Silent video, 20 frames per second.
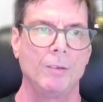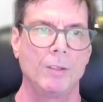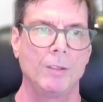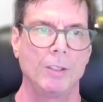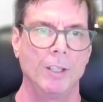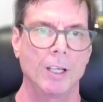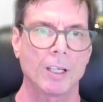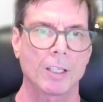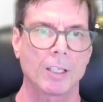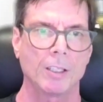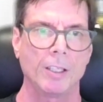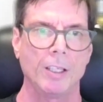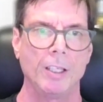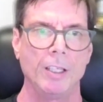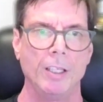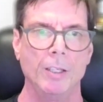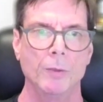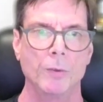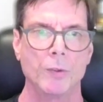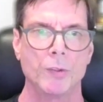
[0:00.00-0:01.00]

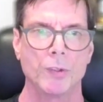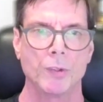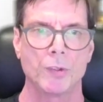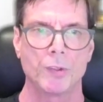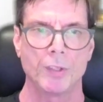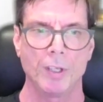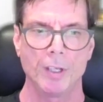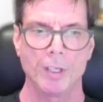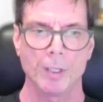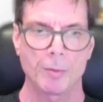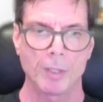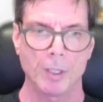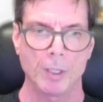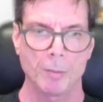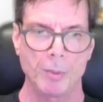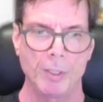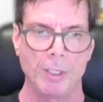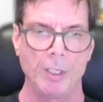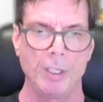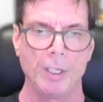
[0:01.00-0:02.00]
luckily, it was a startup
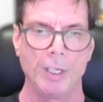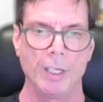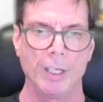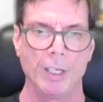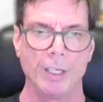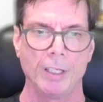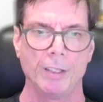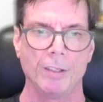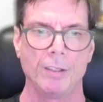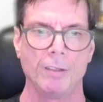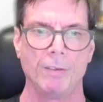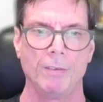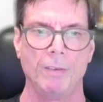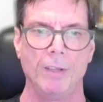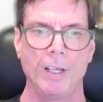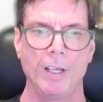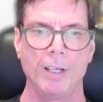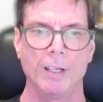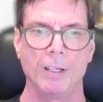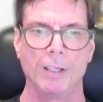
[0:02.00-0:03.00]
company, and
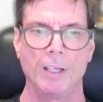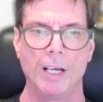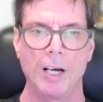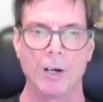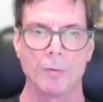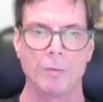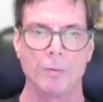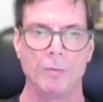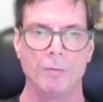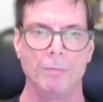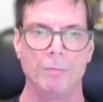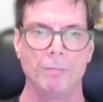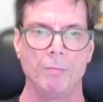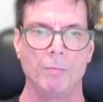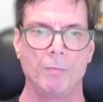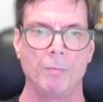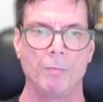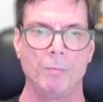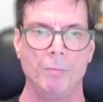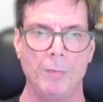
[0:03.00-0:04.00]
they allowed
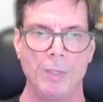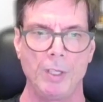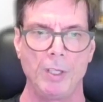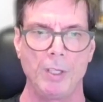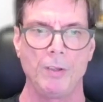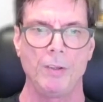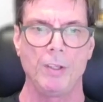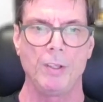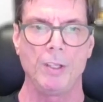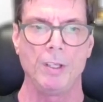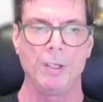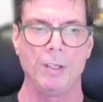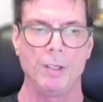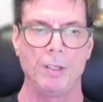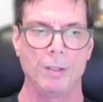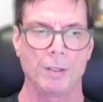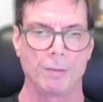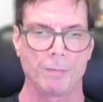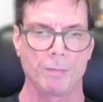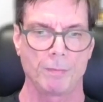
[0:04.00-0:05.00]
me
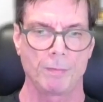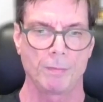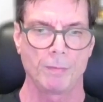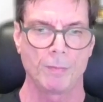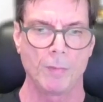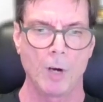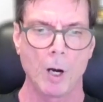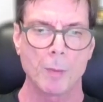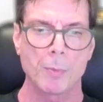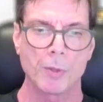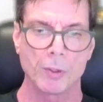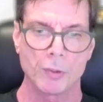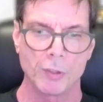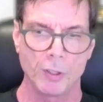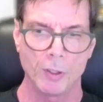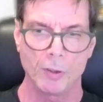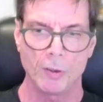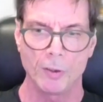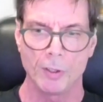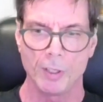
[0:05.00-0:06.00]
the
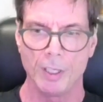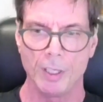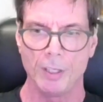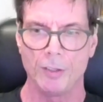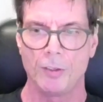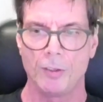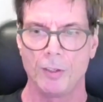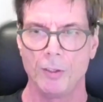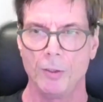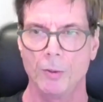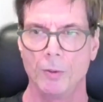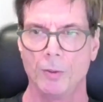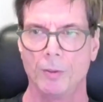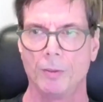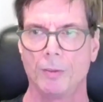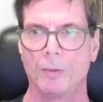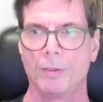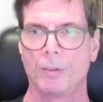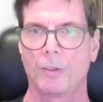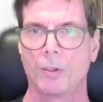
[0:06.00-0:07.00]
opportunity to
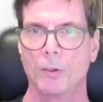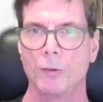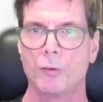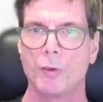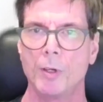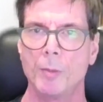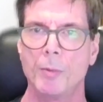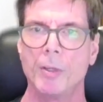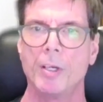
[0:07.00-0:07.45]
contribute